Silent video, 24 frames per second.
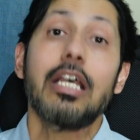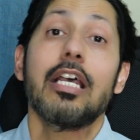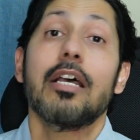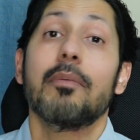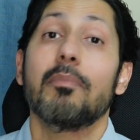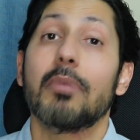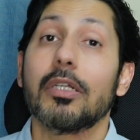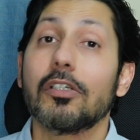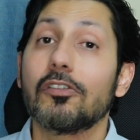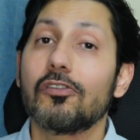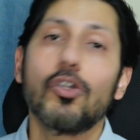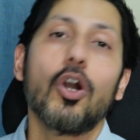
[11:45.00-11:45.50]

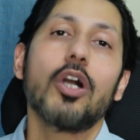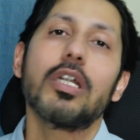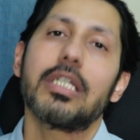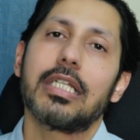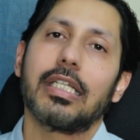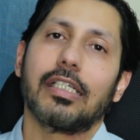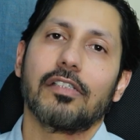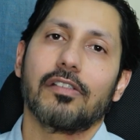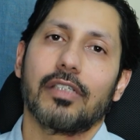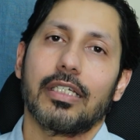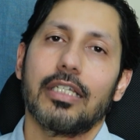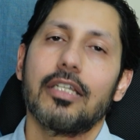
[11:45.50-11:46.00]
But it's not
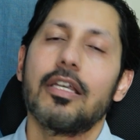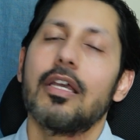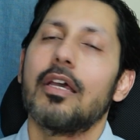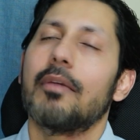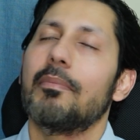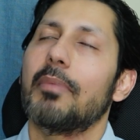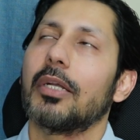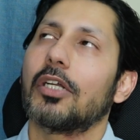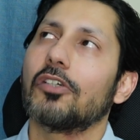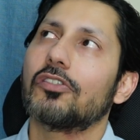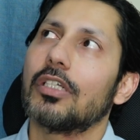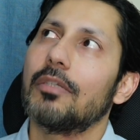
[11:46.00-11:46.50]
easy
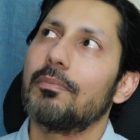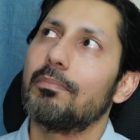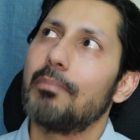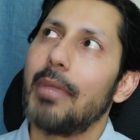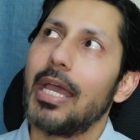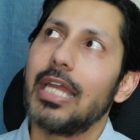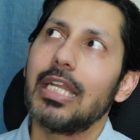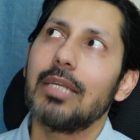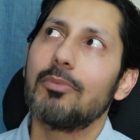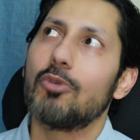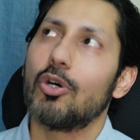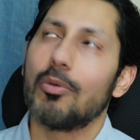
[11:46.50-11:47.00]
because in
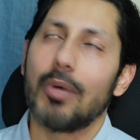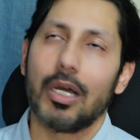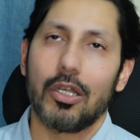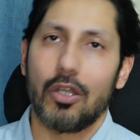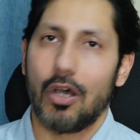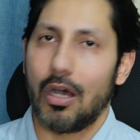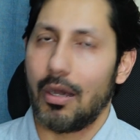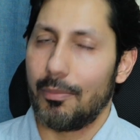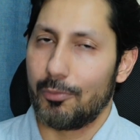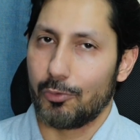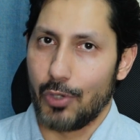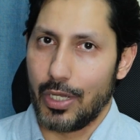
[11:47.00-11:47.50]
many mobile
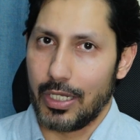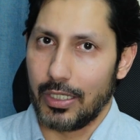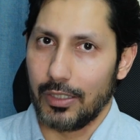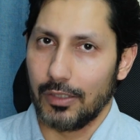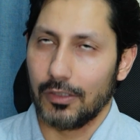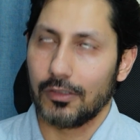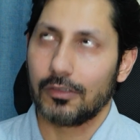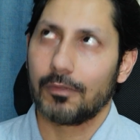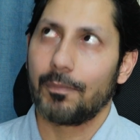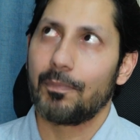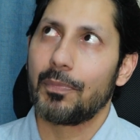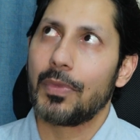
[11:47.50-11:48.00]

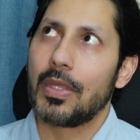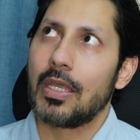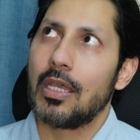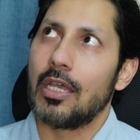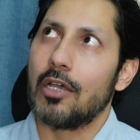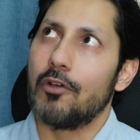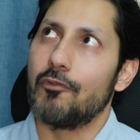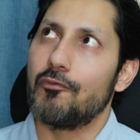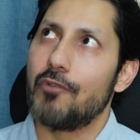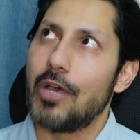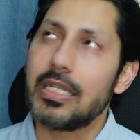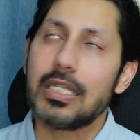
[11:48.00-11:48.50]
operators,
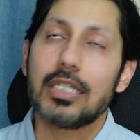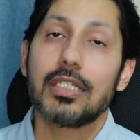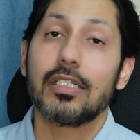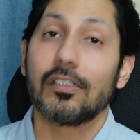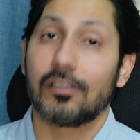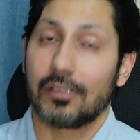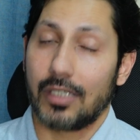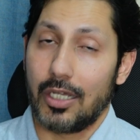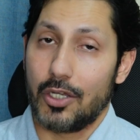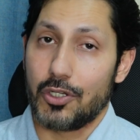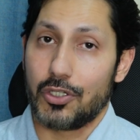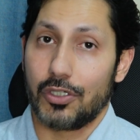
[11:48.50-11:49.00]
vendor
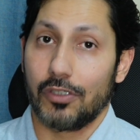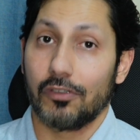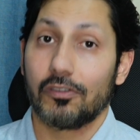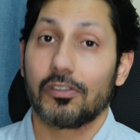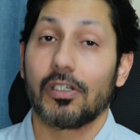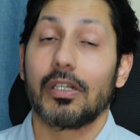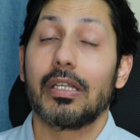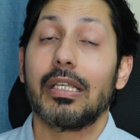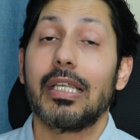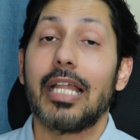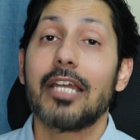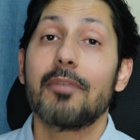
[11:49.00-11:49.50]
discussions
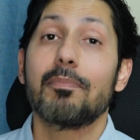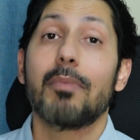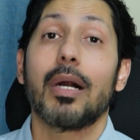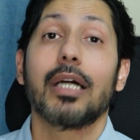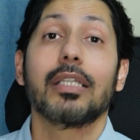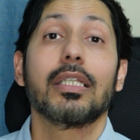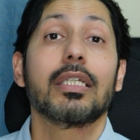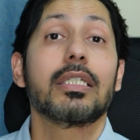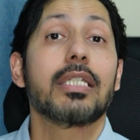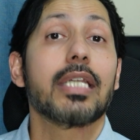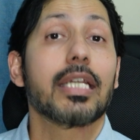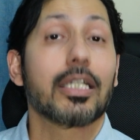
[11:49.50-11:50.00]
are led by
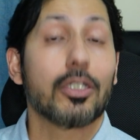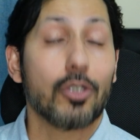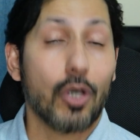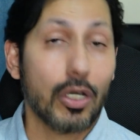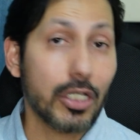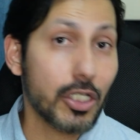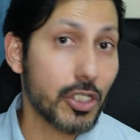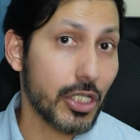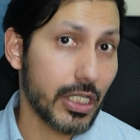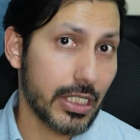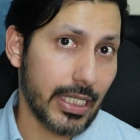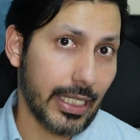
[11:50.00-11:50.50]
the
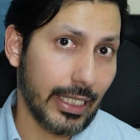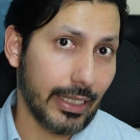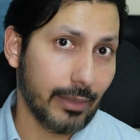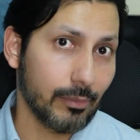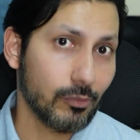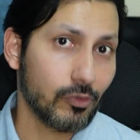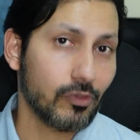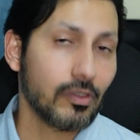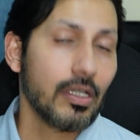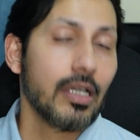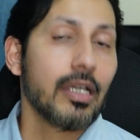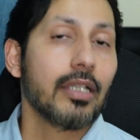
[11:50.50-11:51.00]
technology
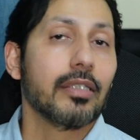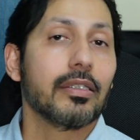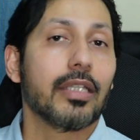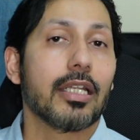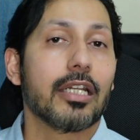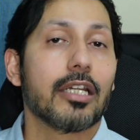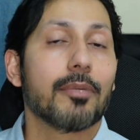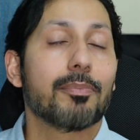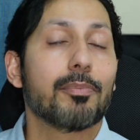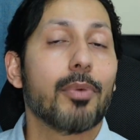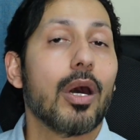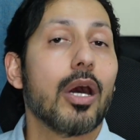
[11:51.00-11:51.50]
teams
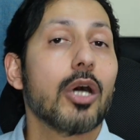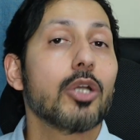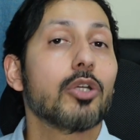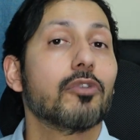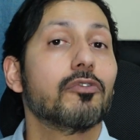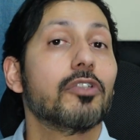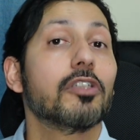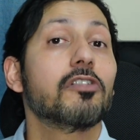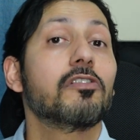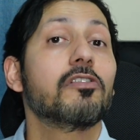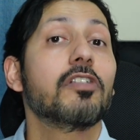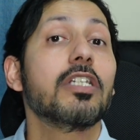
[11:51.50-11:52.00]
that are part
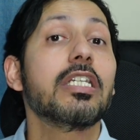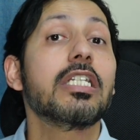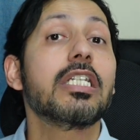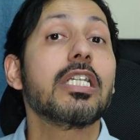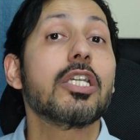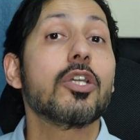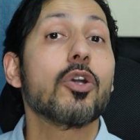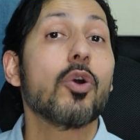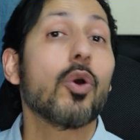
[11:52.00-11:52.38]
of the CTO